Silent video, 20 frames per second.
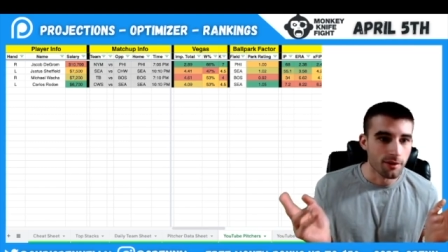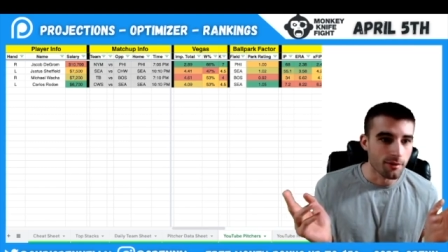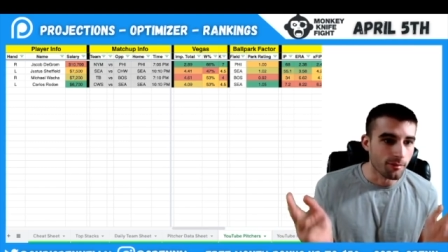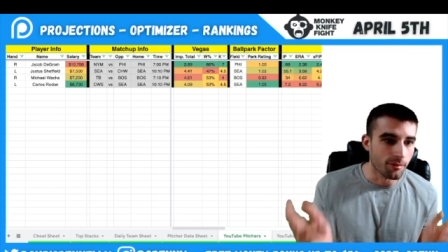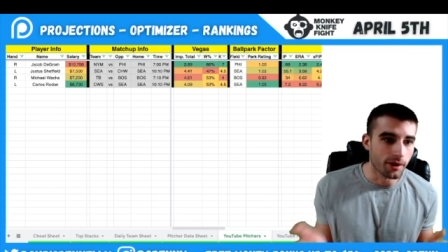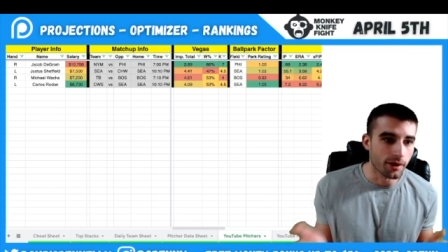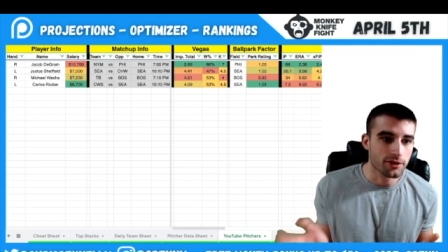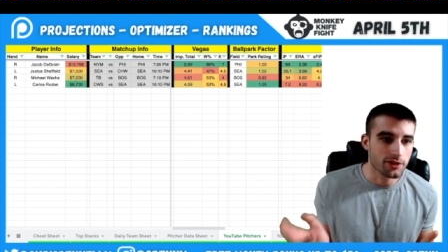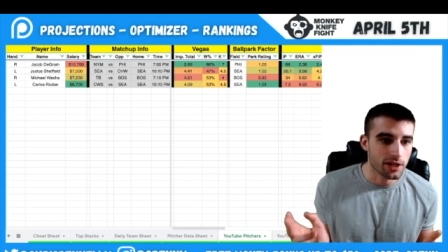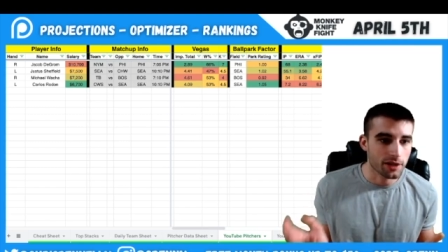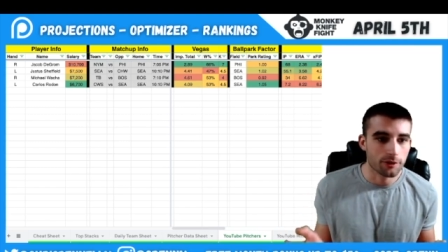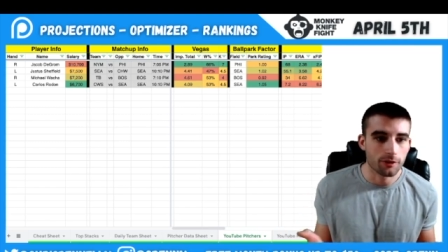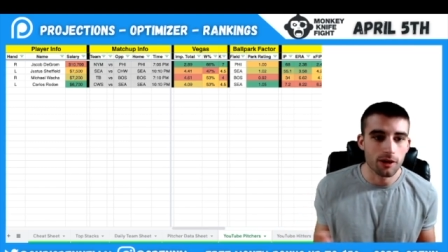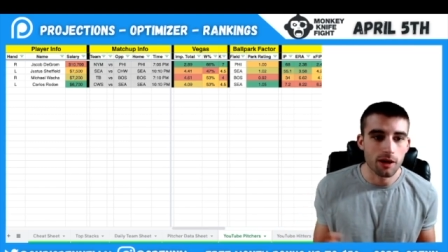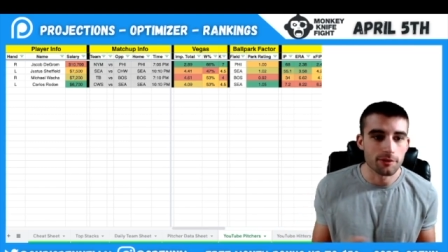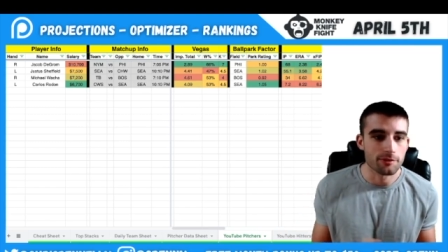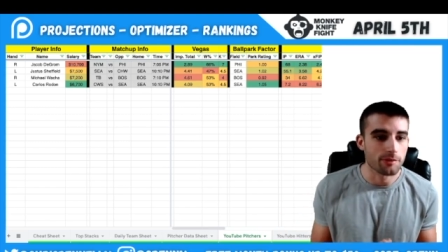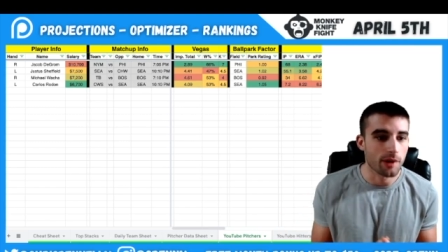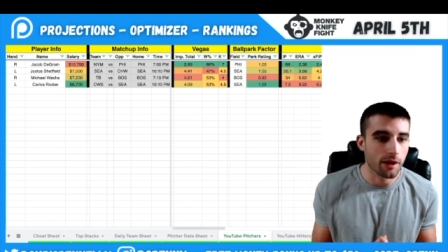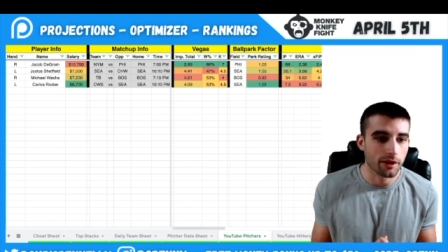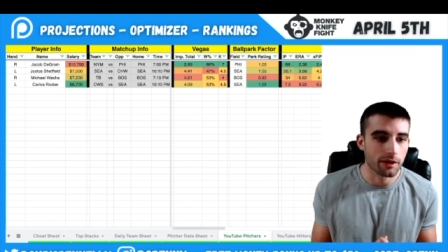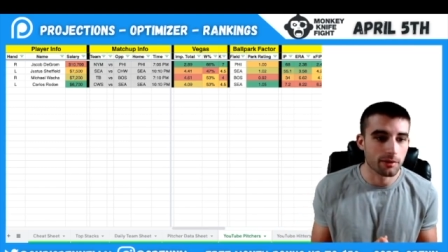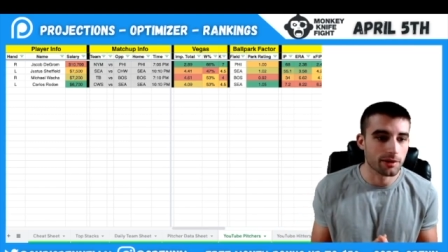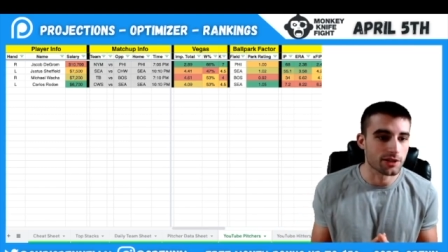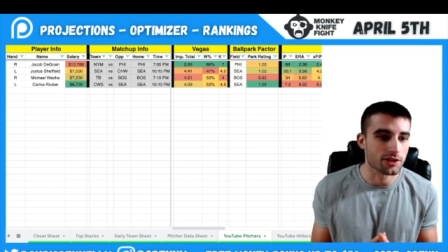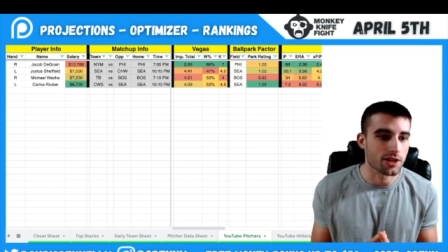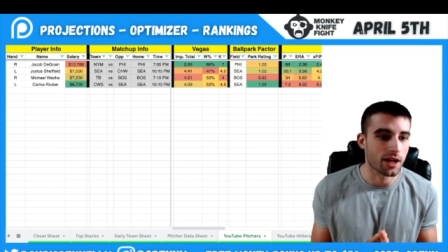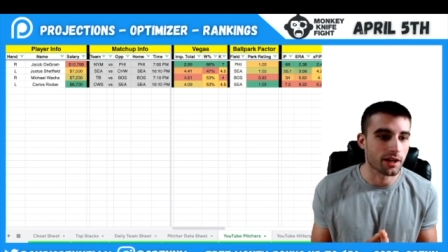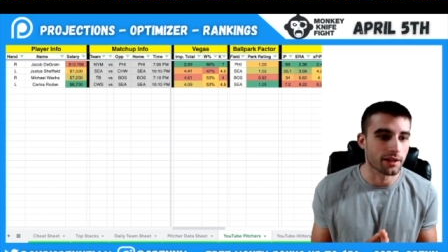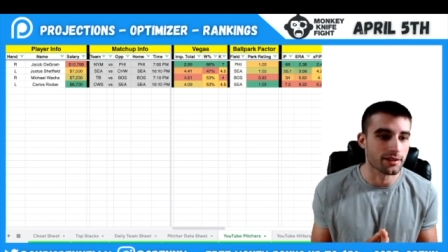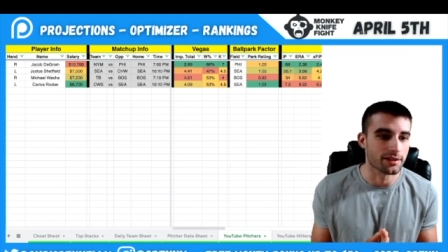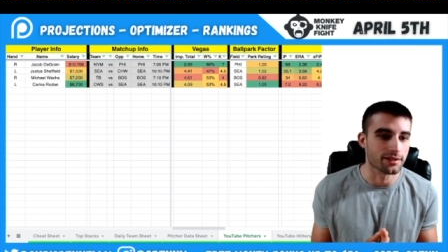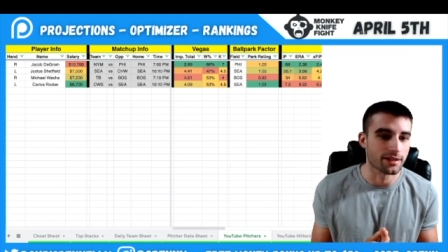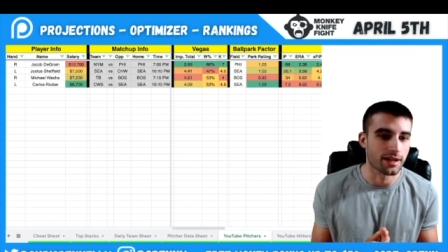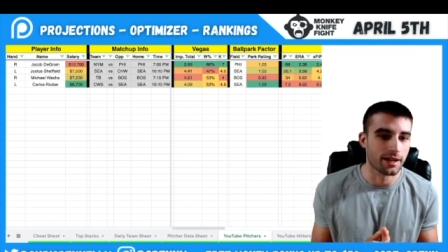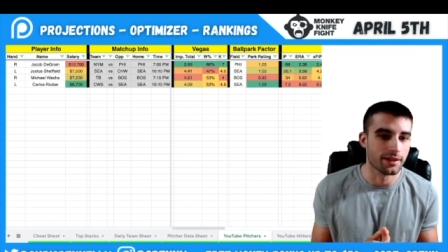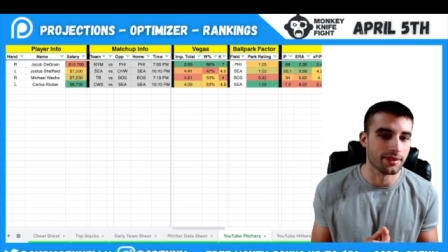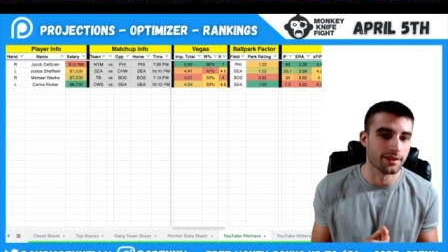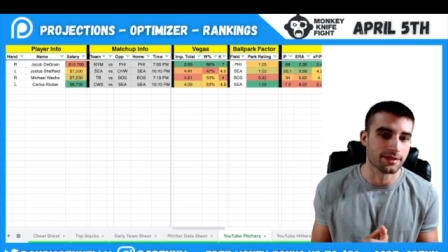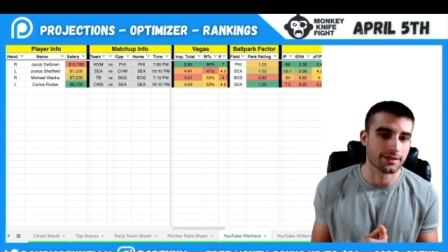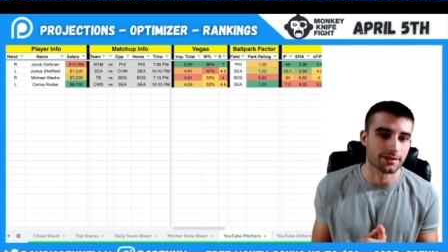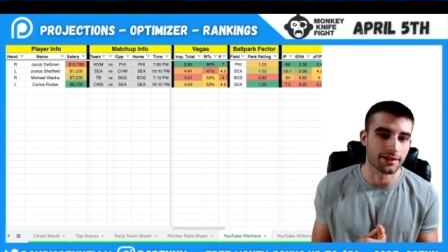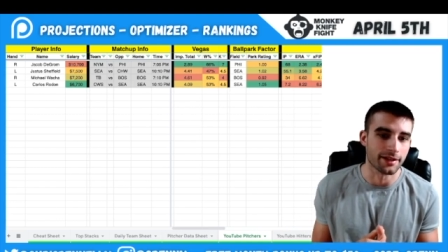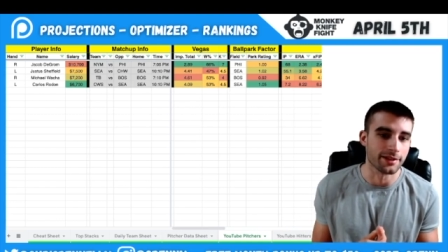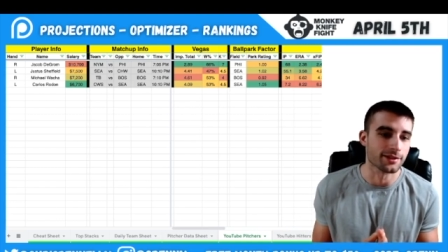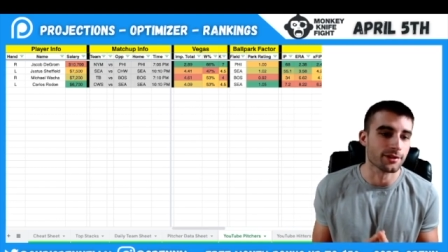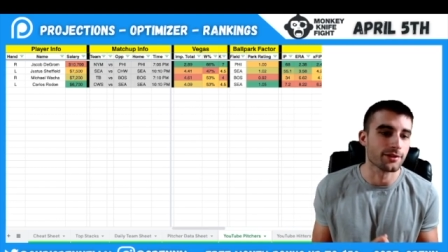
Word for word: But Jacob DeGrom is probably going to be the chalkiest guy on this slate.